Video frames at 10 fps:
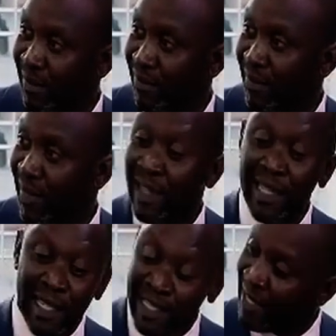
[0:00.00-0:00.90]
Mm-hmm. And this
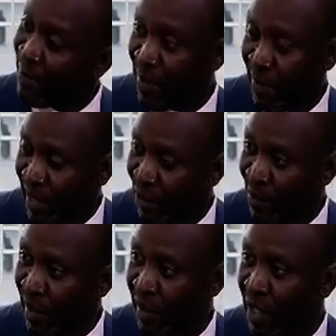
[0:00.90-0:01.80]
is in the public
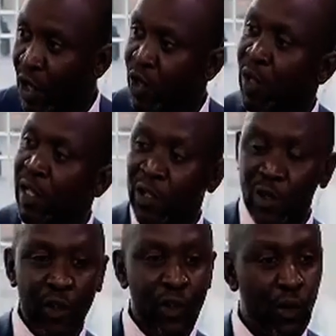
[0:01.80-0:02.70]
domain. So it is not
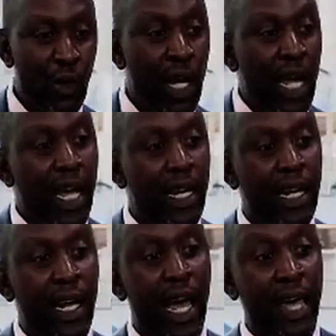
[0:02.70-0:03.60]
true. And
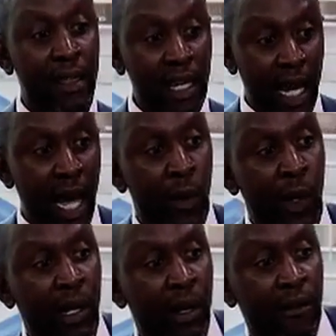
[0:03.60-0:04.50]
I think I
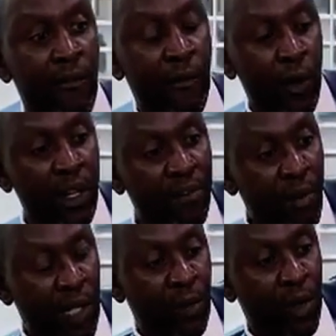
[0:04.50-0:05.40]
will forgive
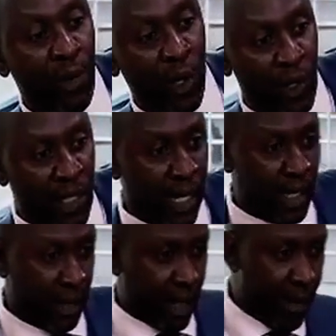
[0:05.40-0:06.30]
Mheshimiwa because
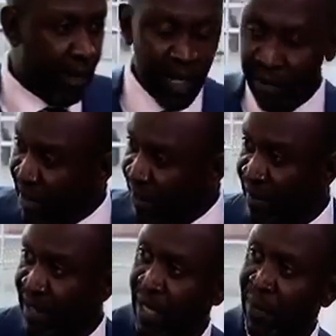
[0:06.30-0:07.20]
I believe he's a
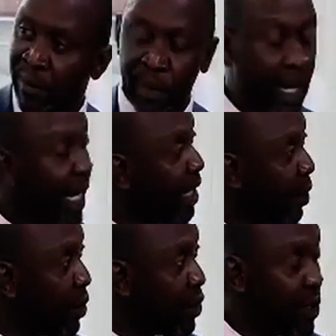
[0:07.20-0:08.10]
first-time MP and he
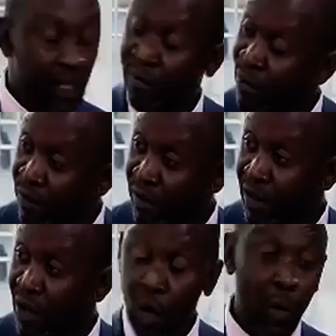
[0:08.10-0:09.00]
was not involved
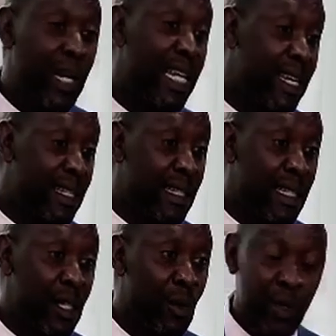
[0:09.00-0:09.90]
when
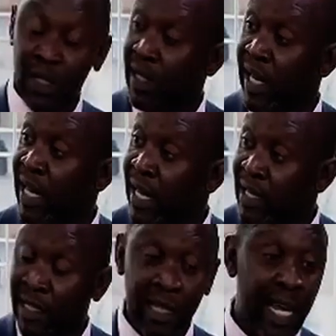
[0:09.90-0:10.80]
EACC was engaged
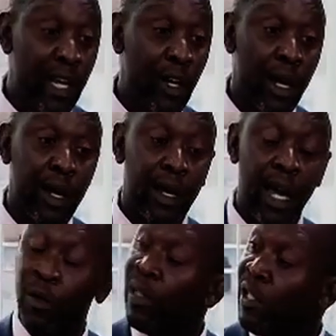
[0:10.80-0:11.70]
in the
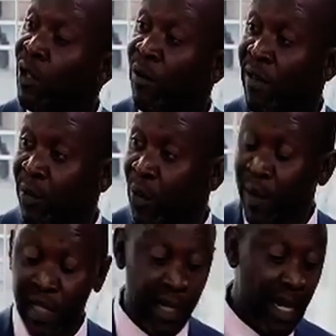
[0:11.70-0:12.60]
acquisition of that
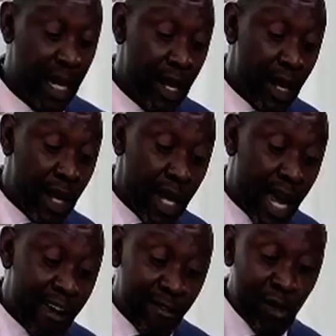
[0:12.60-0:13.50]
property.
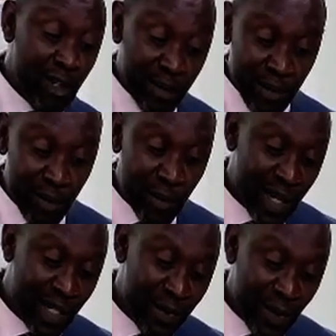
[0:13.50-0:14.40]
I've looked at
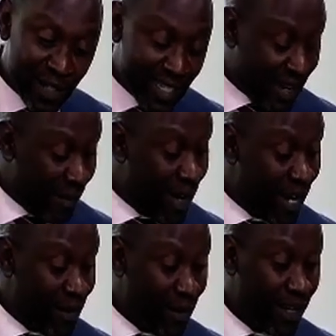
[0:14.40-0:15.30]
Mheshimiwa's bio.